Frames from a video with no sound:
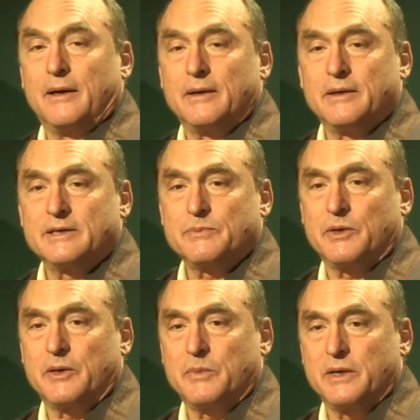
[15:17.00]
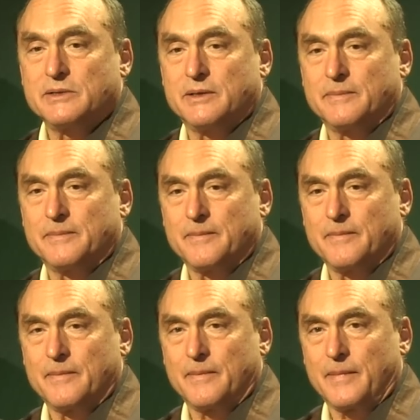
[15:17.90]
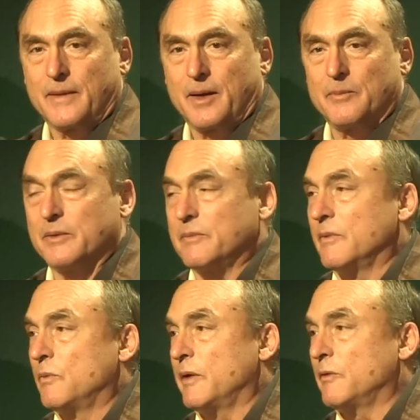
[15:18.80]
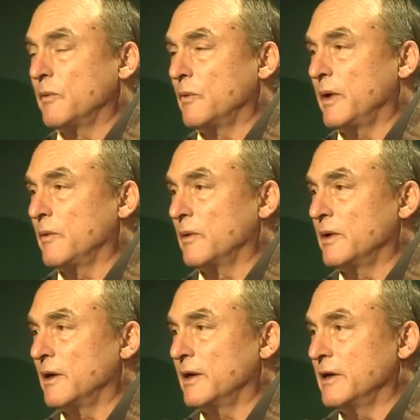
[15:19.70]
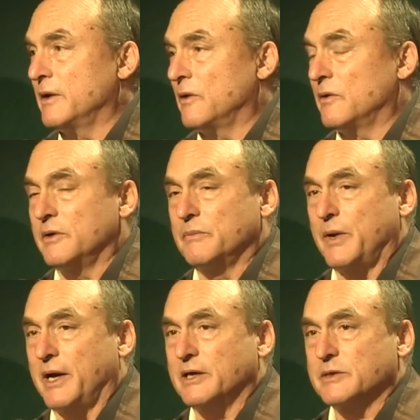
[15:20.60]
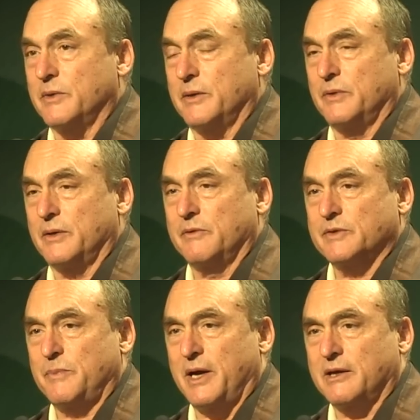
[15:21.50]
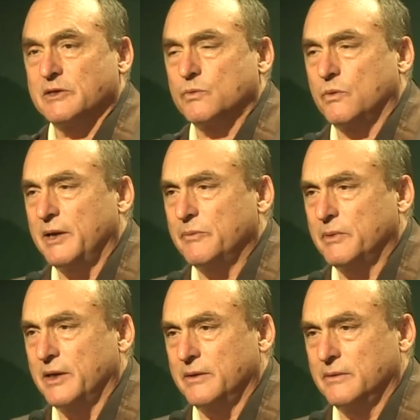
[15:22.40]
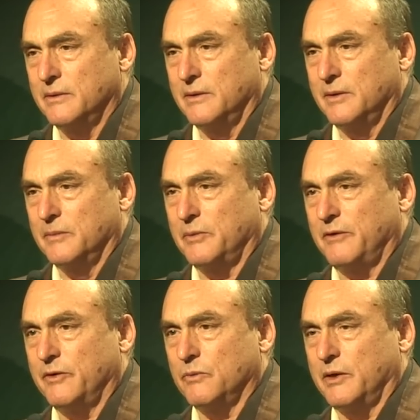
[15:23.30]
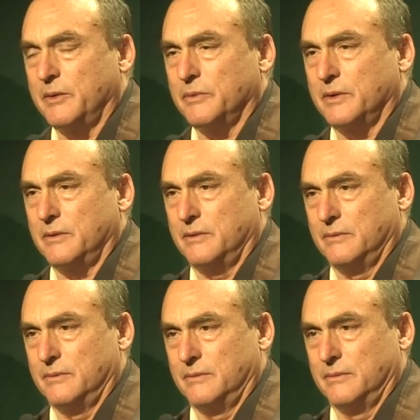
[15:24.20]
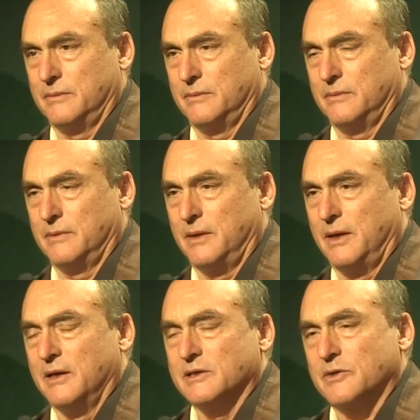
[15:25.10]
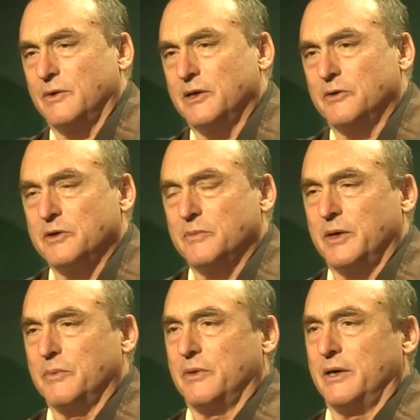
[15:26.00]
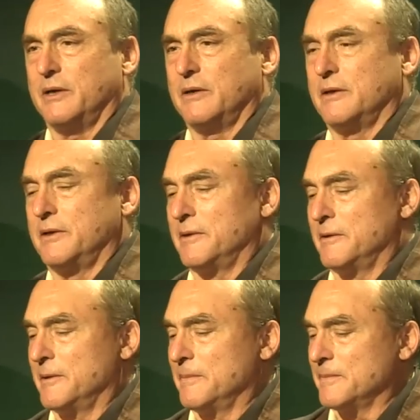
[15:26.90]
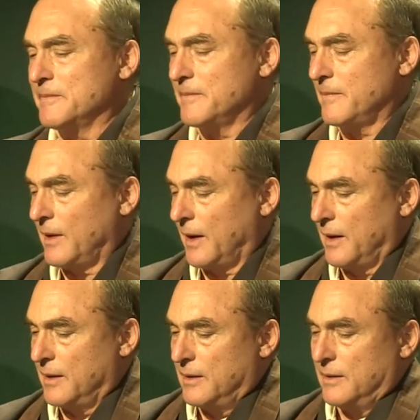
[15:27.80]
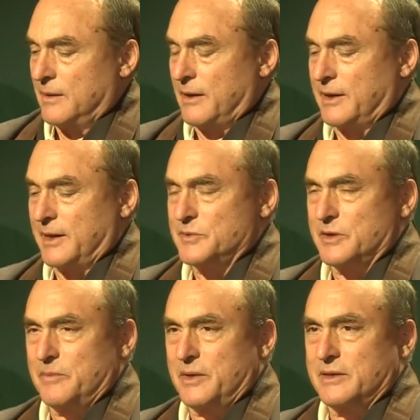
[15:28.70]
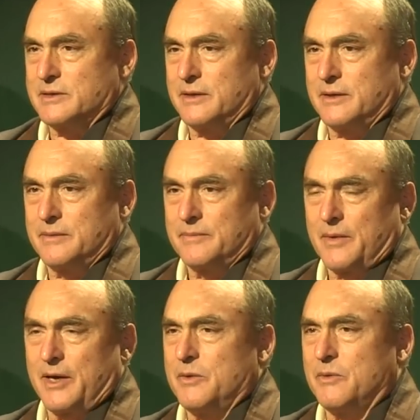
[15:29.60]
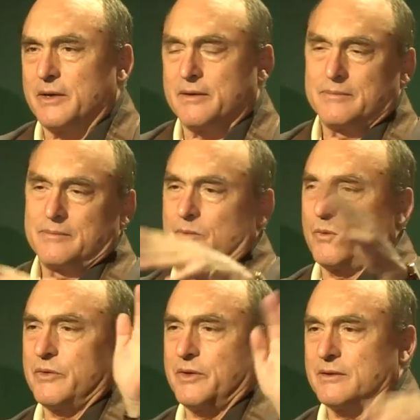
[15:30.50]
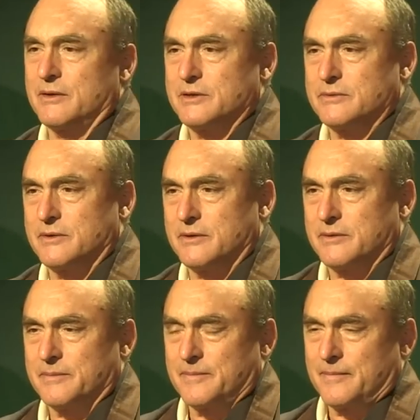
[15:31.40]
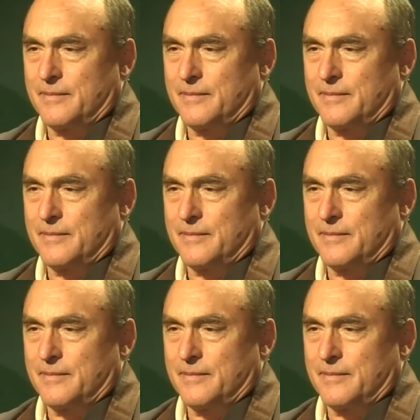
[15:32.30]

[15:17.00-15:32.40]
Uh, it's pretty amazing. But we were, we were not eating only packaged bread, but it was packaged white bread, puffy white bread. So I learned to make bread, and then um, I kept on meditating. Anyway, one thing led to another.